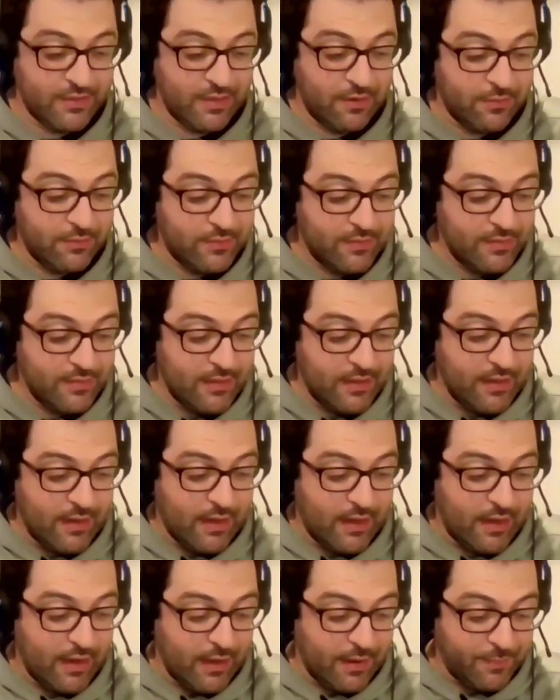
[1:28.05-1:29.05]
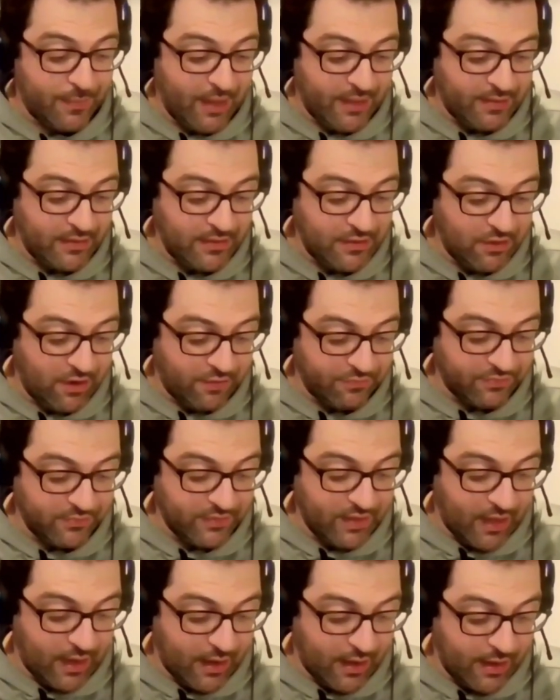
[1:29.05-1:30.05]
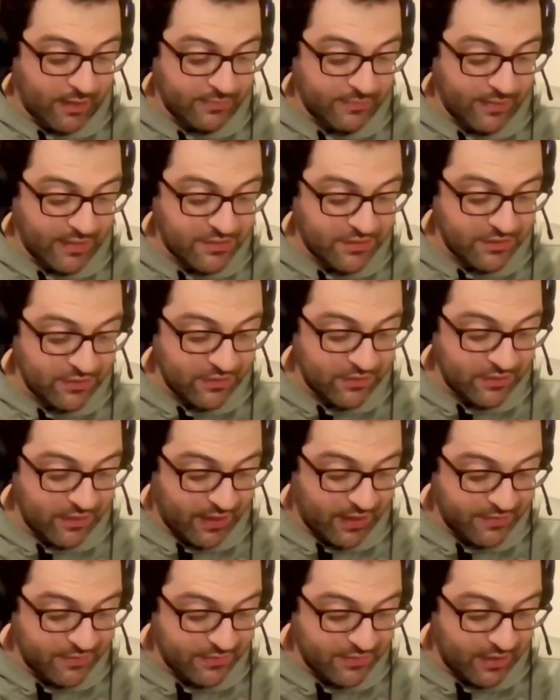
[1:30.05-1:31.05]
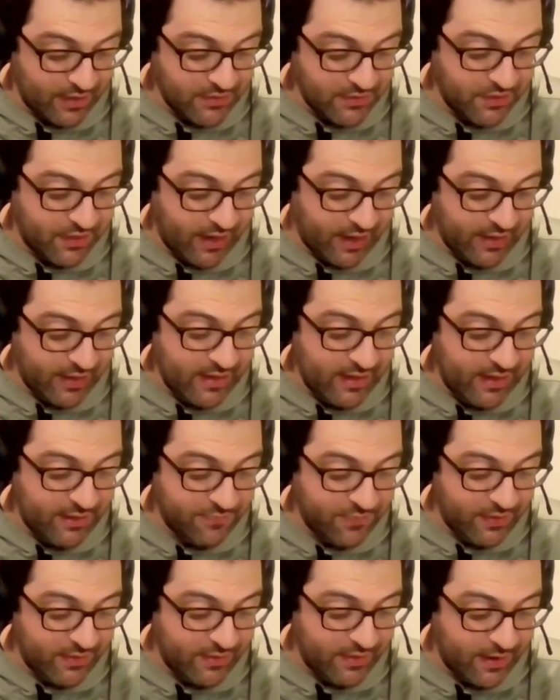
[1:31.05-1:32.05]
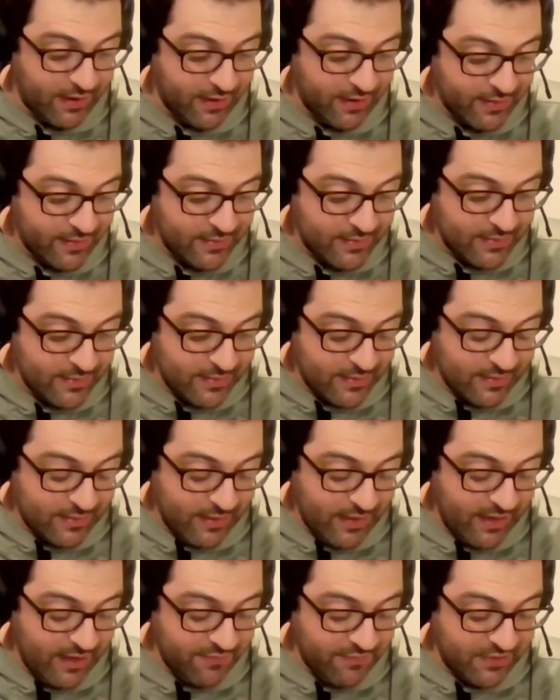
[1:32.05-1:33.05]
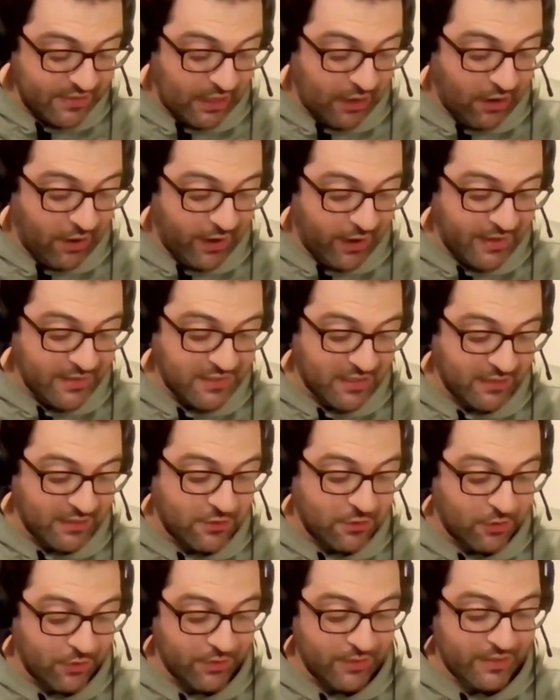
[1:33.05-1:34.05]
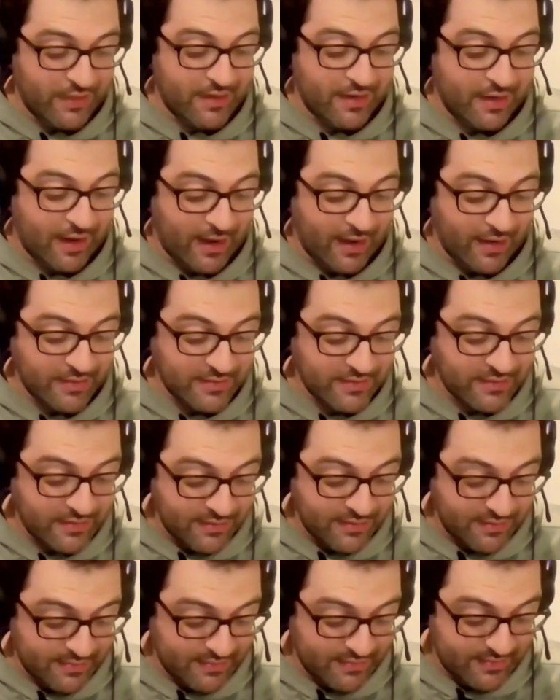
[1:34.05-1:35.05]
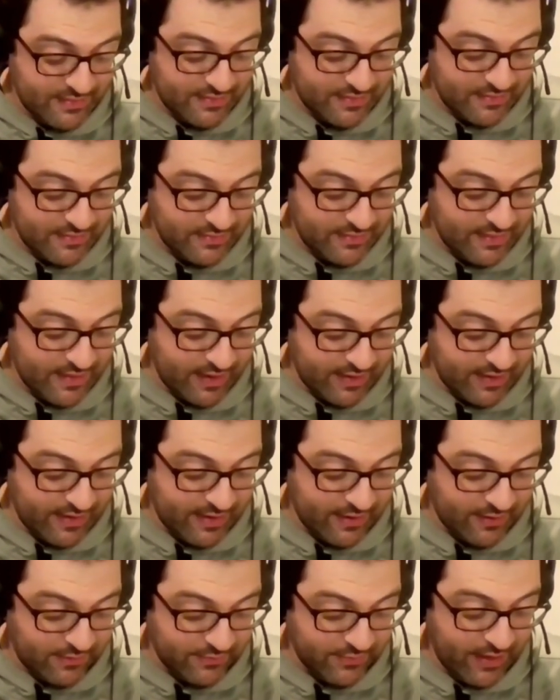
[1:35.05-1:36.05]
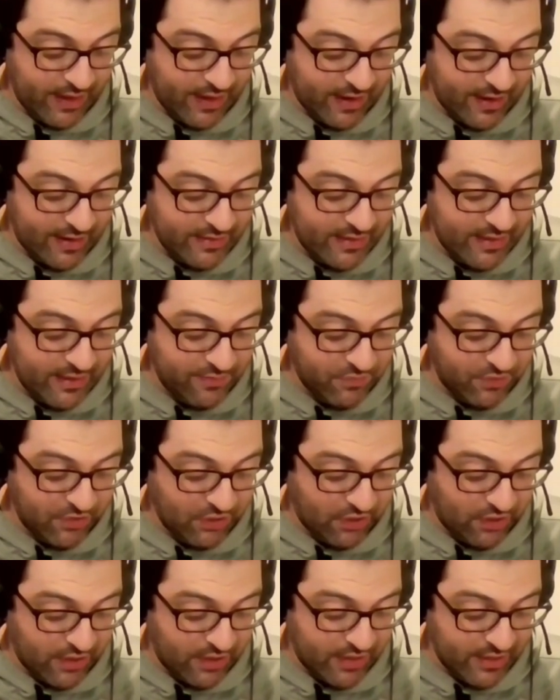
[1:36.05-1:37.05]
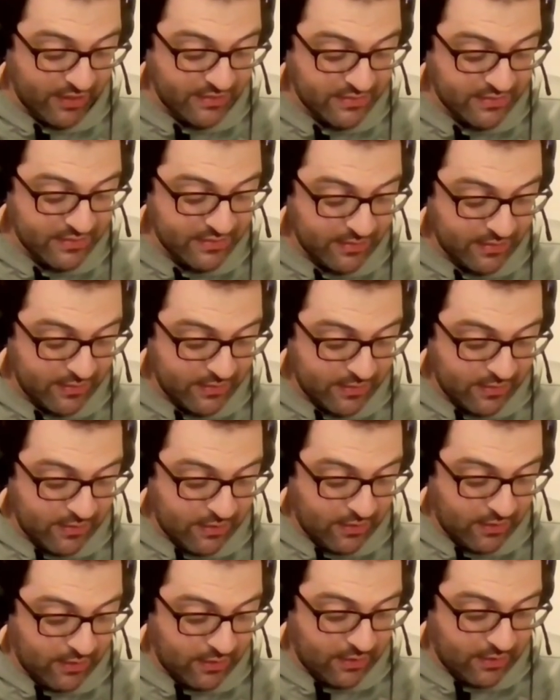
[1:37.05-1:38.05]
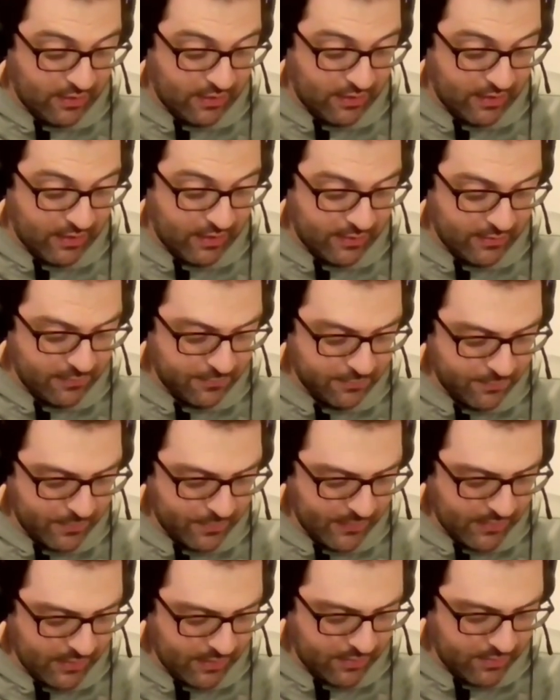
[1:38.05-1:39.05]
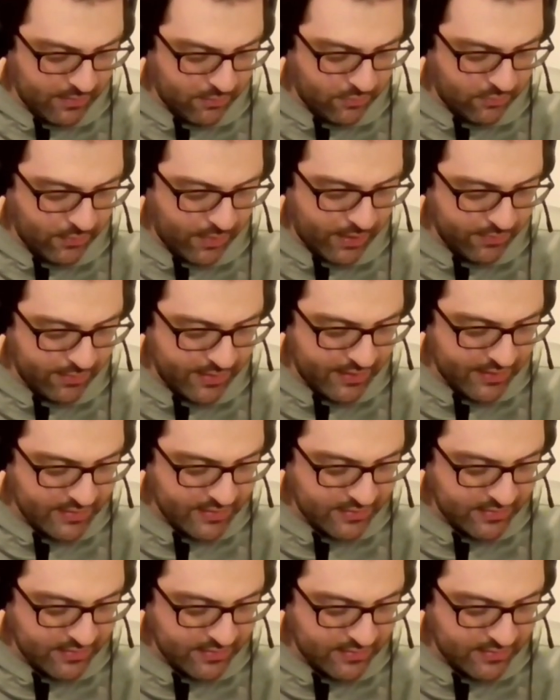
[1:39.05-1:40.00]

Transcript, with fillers: So, um, and then you have uh, lesser underdogs. You got even even odds on Courteney Cox to, to get killed, and even odds on where is David,